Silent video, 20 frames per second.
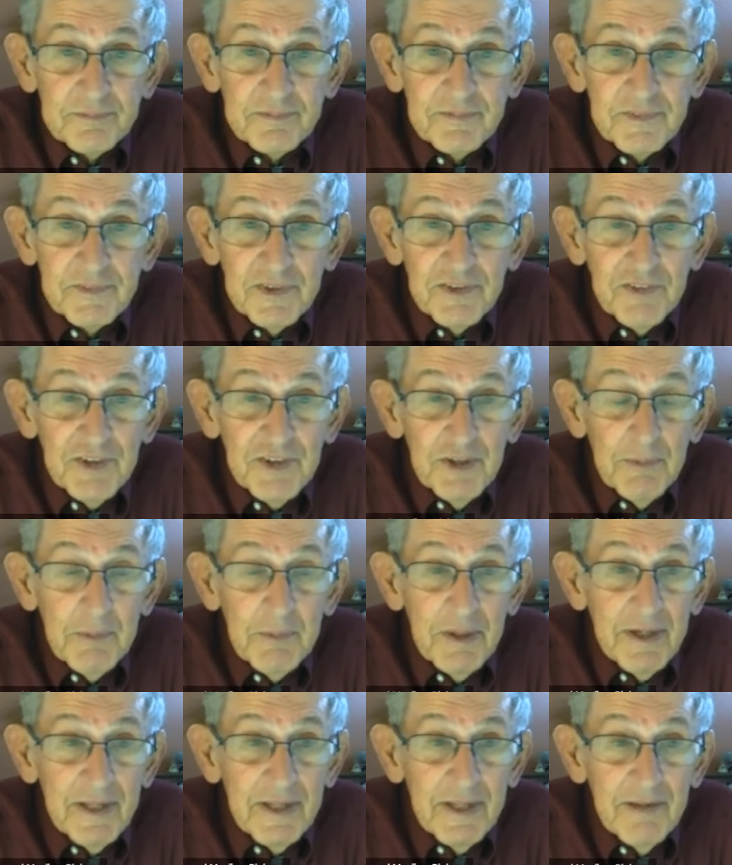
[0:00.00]
Does
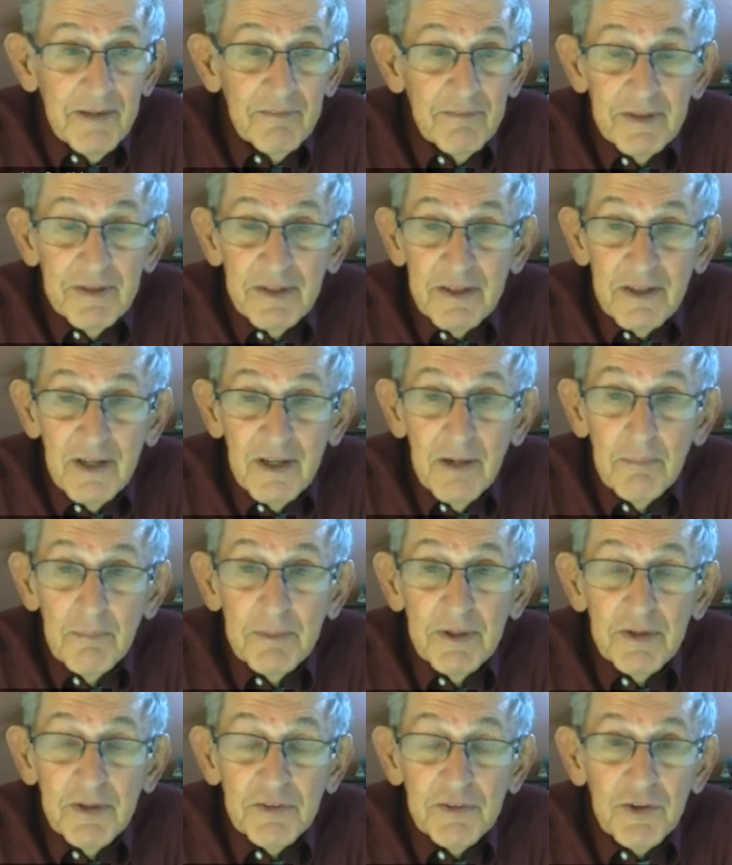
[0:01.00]
anybody have any
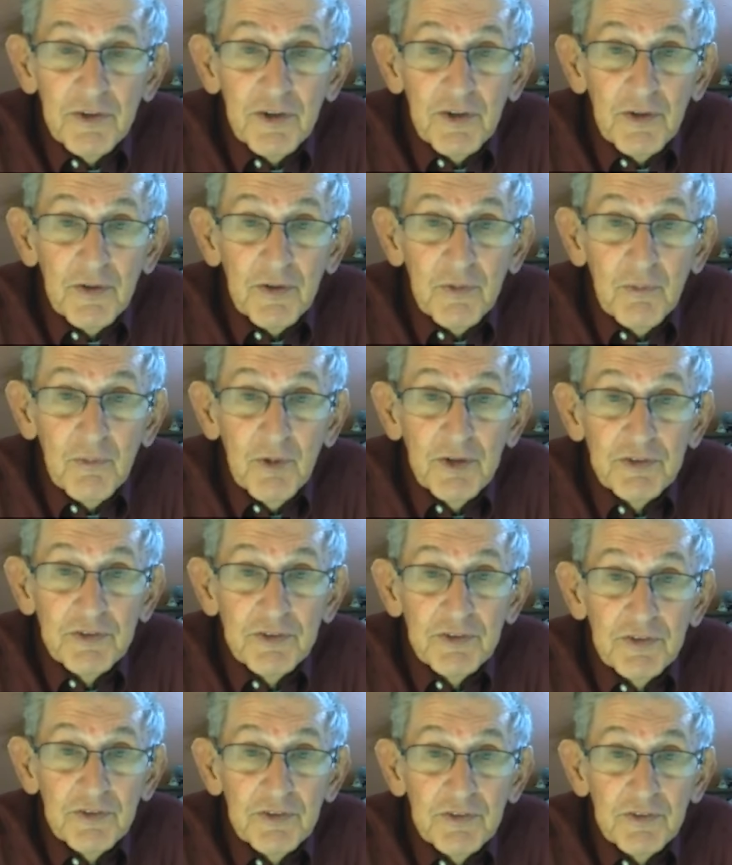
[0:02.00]
comments or
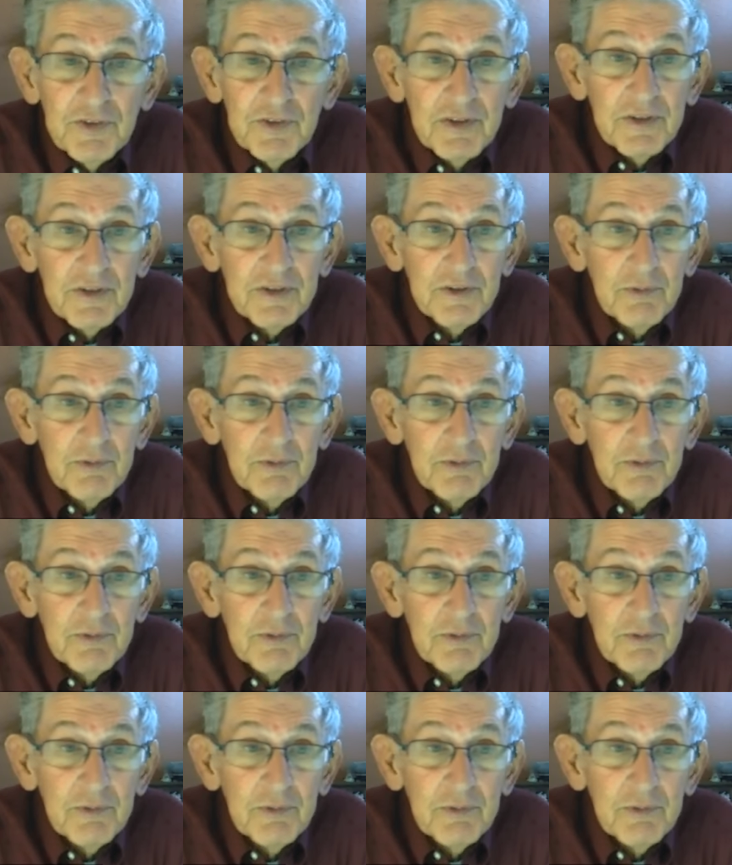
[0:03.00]
questions that